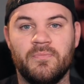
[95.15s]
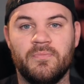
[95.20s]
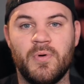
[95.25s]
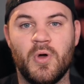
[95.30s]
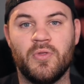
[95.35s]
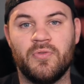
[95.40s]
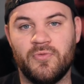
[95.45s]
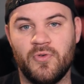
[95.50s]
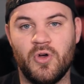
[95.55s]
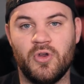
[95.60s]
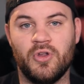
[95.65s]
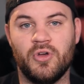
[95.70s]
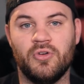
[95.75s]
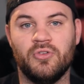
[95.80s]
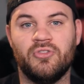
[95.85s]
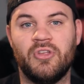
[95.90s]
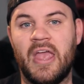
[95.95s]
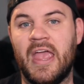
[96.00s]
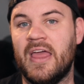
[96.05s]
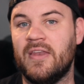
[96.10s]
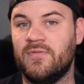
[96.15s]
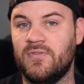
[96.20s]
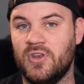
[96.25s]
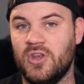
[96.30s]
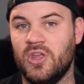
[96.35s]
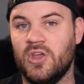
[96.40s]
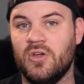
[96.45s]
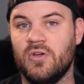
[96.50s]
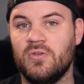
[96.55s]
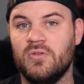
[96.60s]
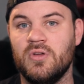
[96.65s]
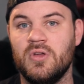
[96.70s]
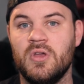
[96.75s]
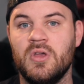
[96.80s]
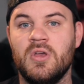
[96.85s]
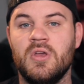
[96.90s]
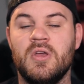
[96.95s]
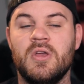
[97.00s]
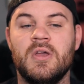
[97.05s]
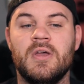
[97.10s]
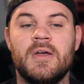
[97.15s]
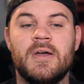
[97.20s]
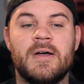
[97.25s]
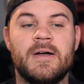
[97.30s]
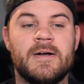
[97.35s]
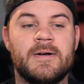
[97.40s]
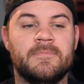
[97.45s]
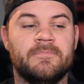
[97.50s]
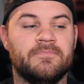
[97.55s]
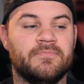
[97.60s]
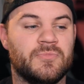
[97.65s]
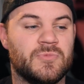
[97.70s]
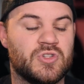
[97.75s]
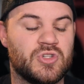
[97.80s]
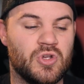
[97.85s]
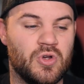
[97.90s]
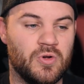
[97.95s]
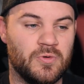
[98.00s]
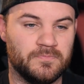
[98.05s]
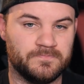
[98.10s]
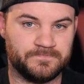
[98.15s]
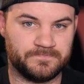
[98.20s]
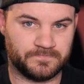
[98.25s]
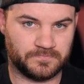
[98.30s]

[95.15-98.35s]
both photos and video. So